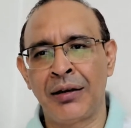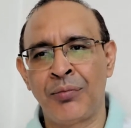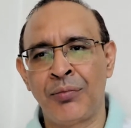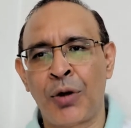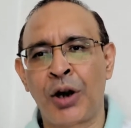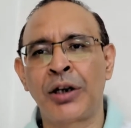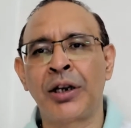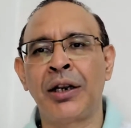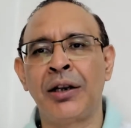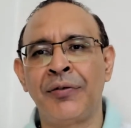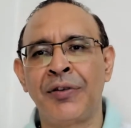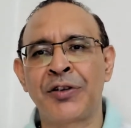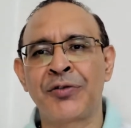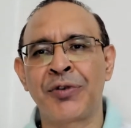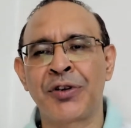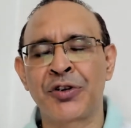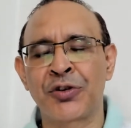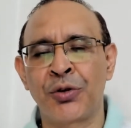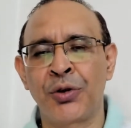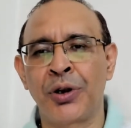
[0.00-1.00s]
model which
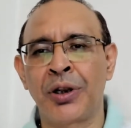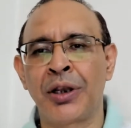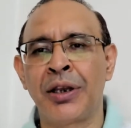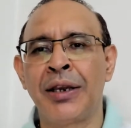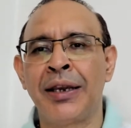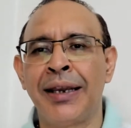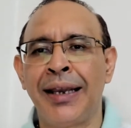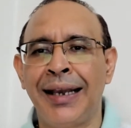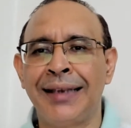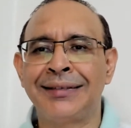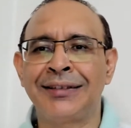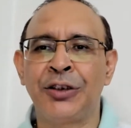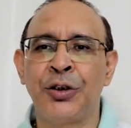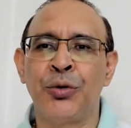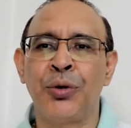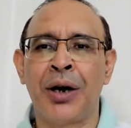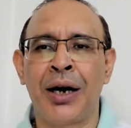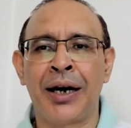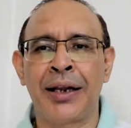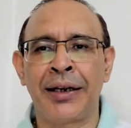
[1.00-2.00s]
we showed,
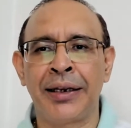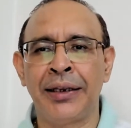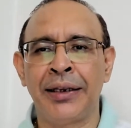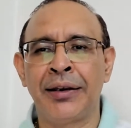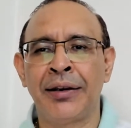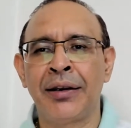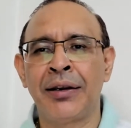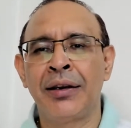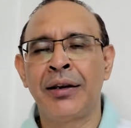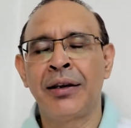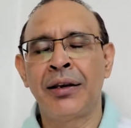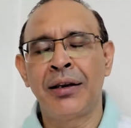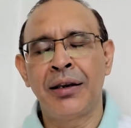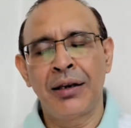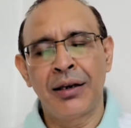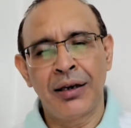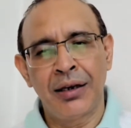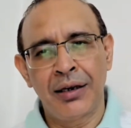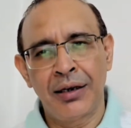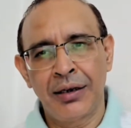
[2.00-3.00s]
S-U-R-E.
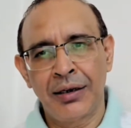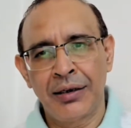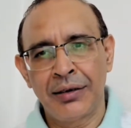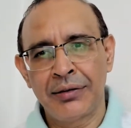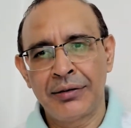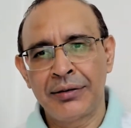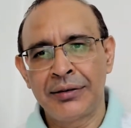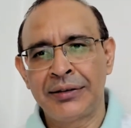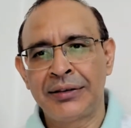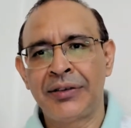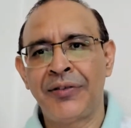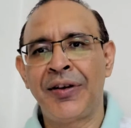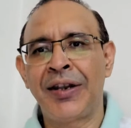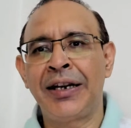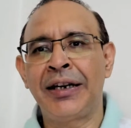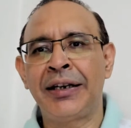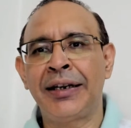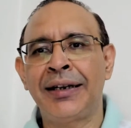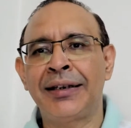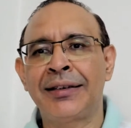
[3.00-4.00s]

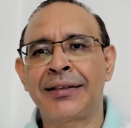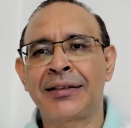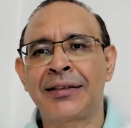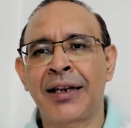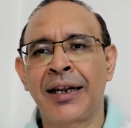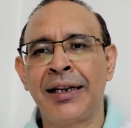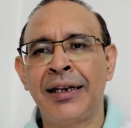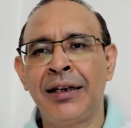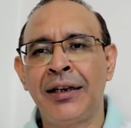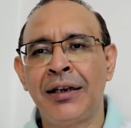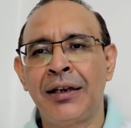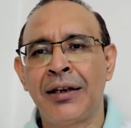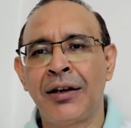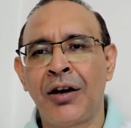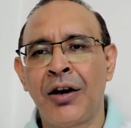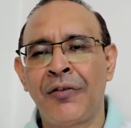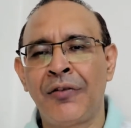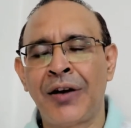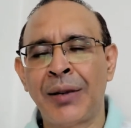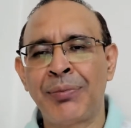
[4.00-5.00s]
Severity and style
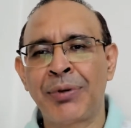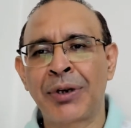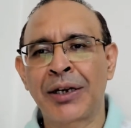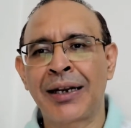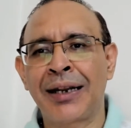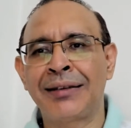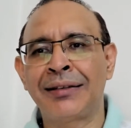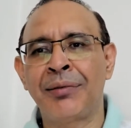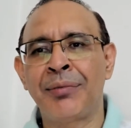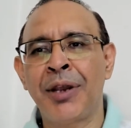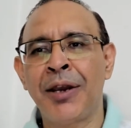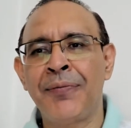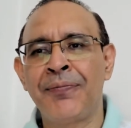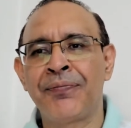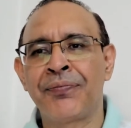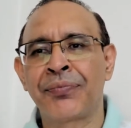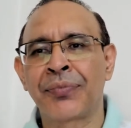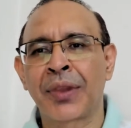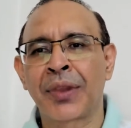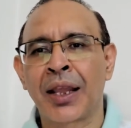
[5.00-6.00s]
of hyperglycemia,
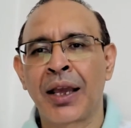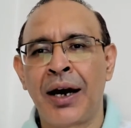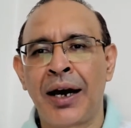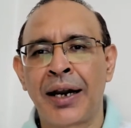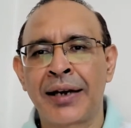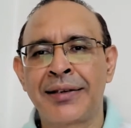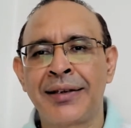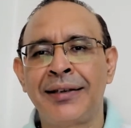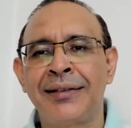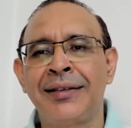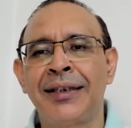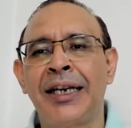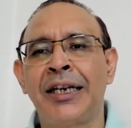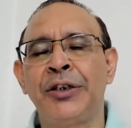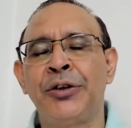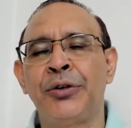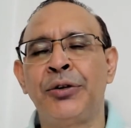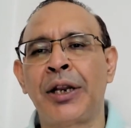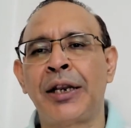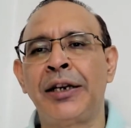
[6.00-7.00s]
urgency and
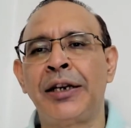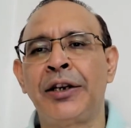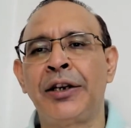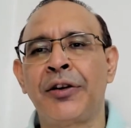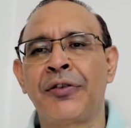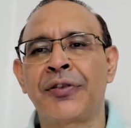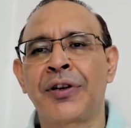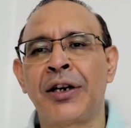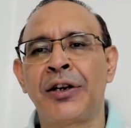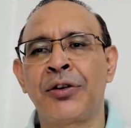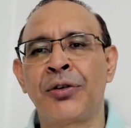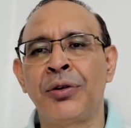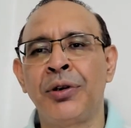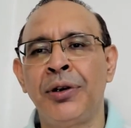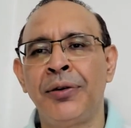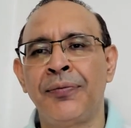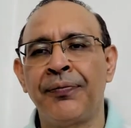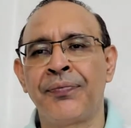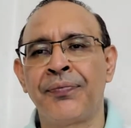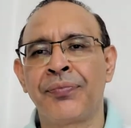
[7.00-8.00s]
utility of
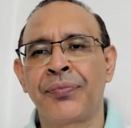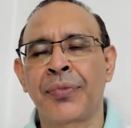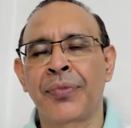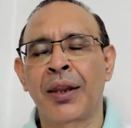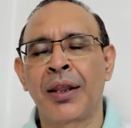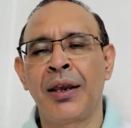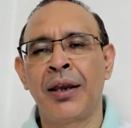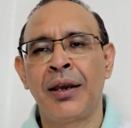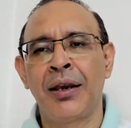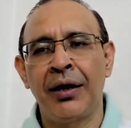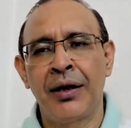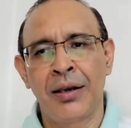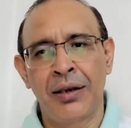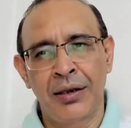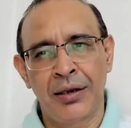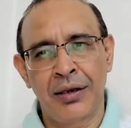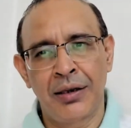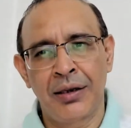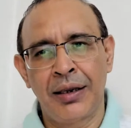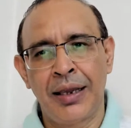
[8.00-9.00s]
control,
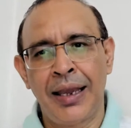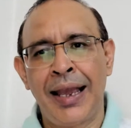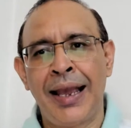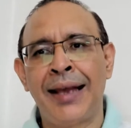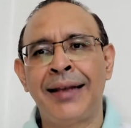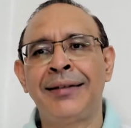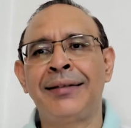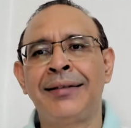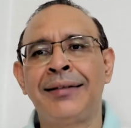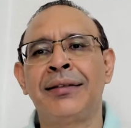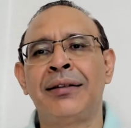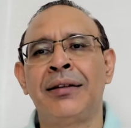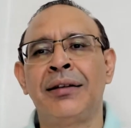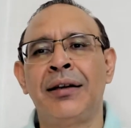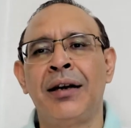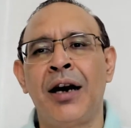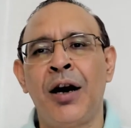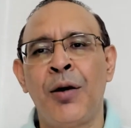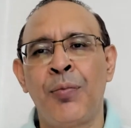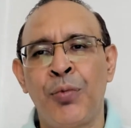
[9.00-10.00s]
as
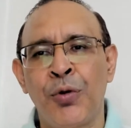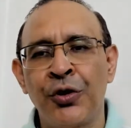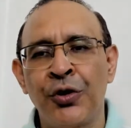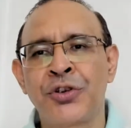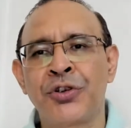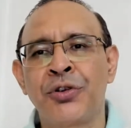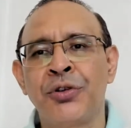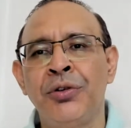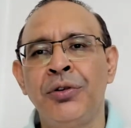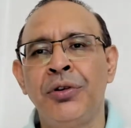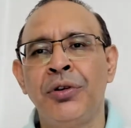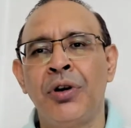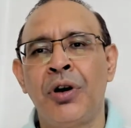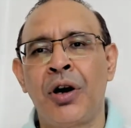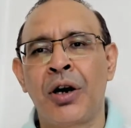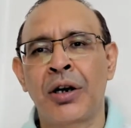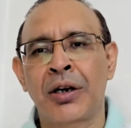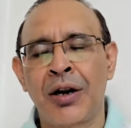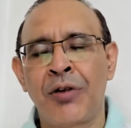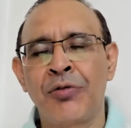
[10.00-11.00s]
opposed to
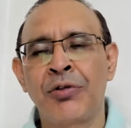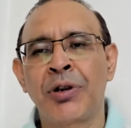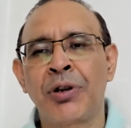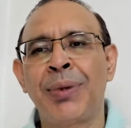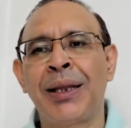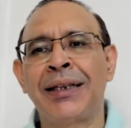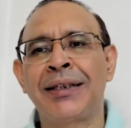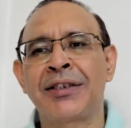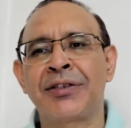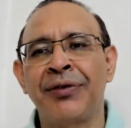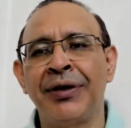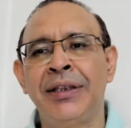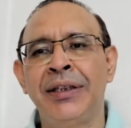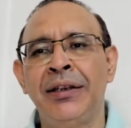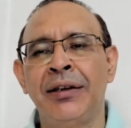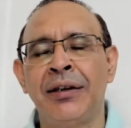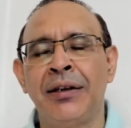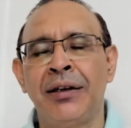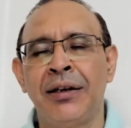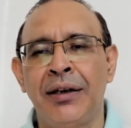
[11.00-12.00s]
or counterbalanced with
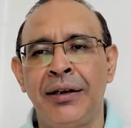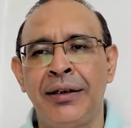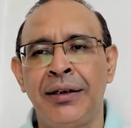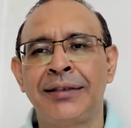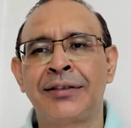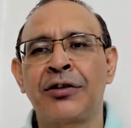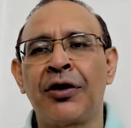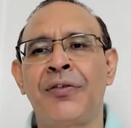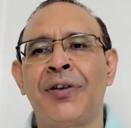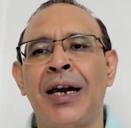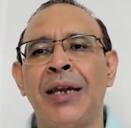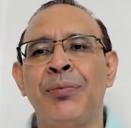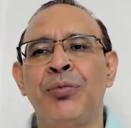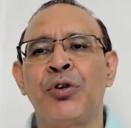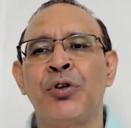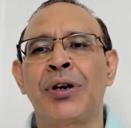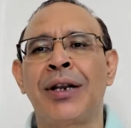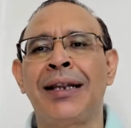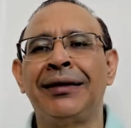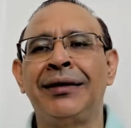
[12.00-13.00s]
risk of
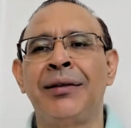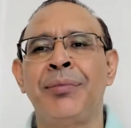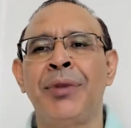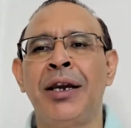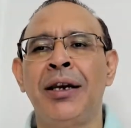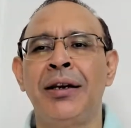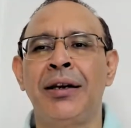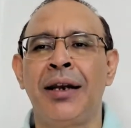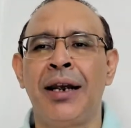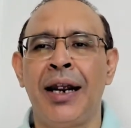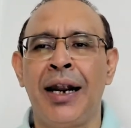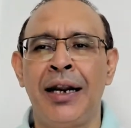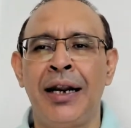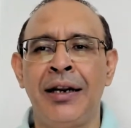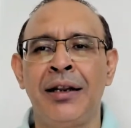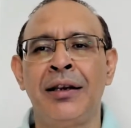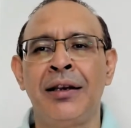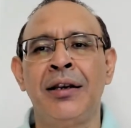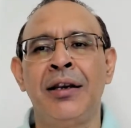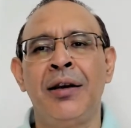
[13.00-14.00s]
hypoglycemia
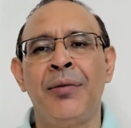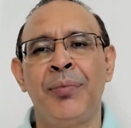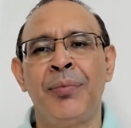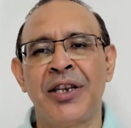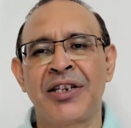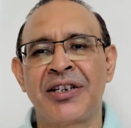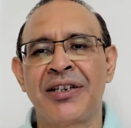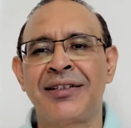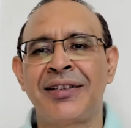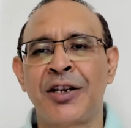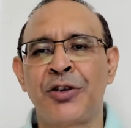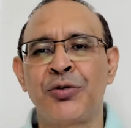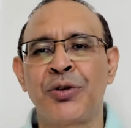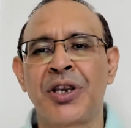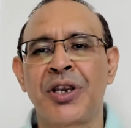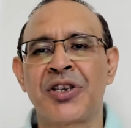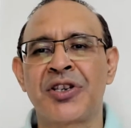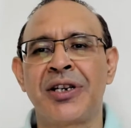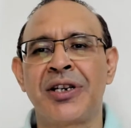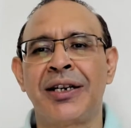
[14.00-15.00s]
and patient's
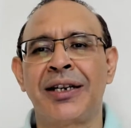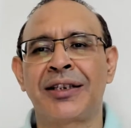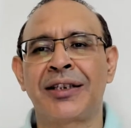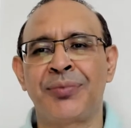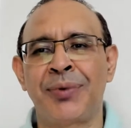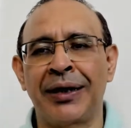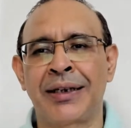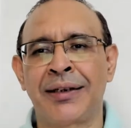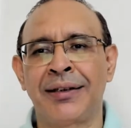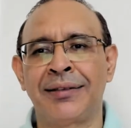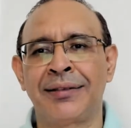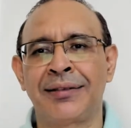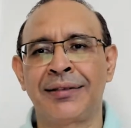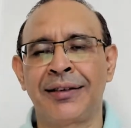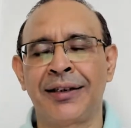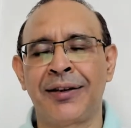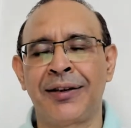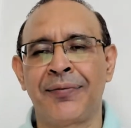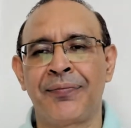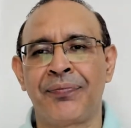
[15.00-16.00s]
education and
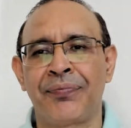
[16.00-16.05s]
expectance.